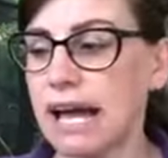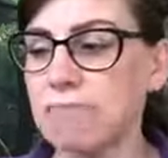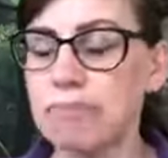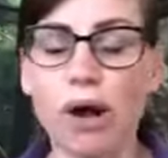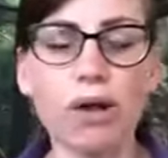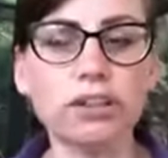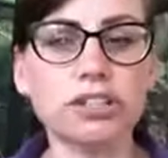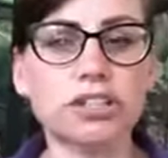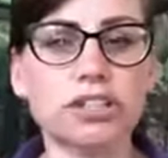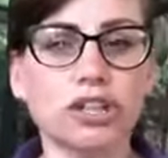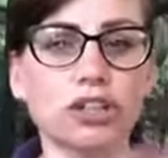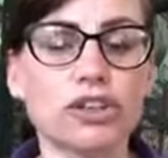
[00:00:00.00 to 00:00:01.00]
but
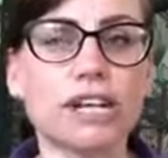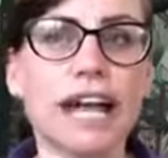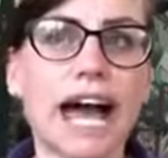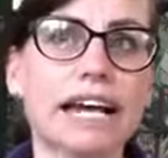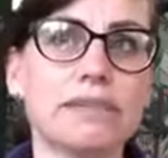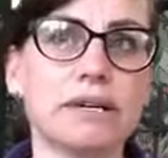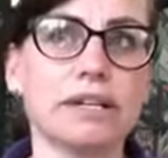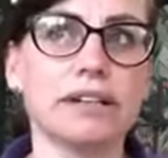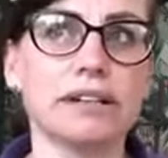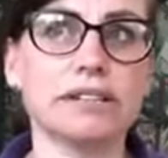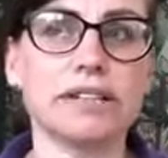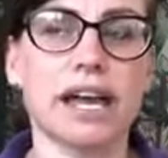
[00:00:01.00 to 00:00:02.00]
also looking at
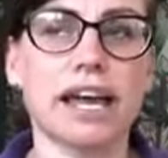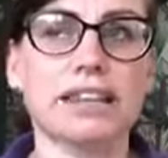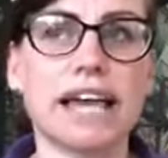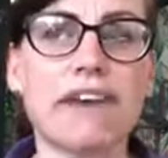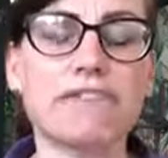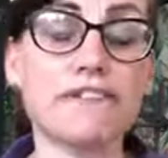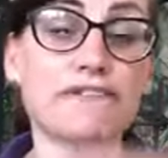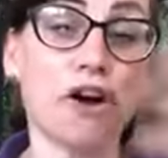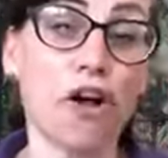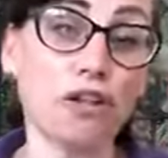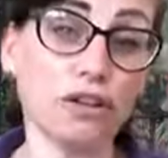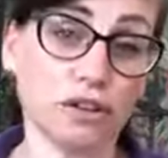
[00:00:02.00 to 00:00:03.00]
animals that have
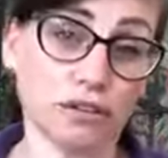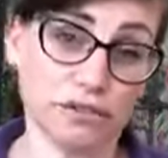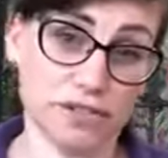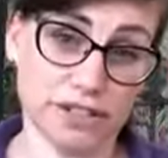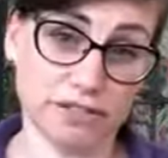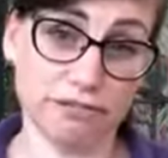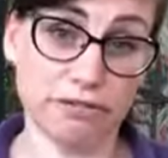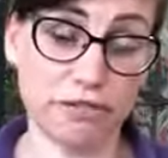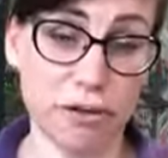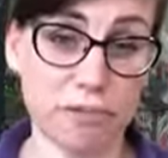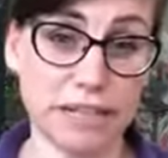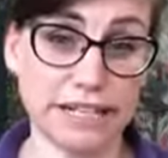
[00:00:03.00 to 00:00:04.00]
evolved
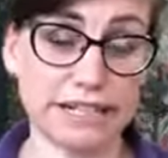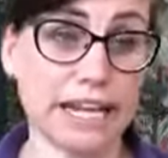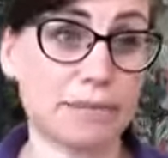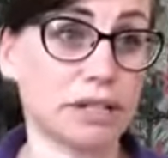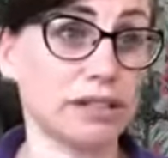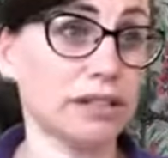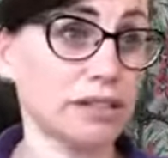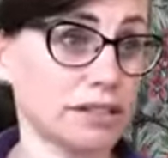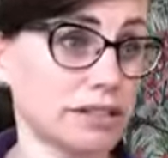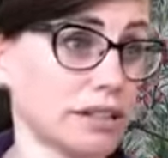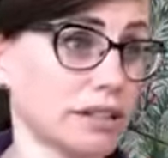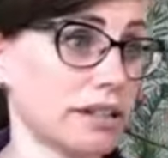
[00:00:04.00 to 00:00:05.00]
from these
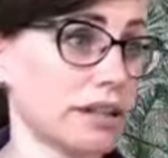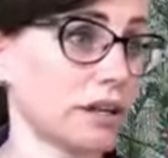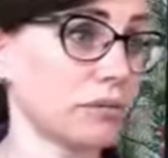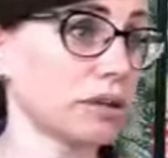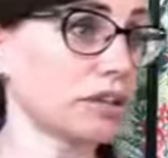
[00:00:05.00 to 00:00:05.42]
animals, and we'll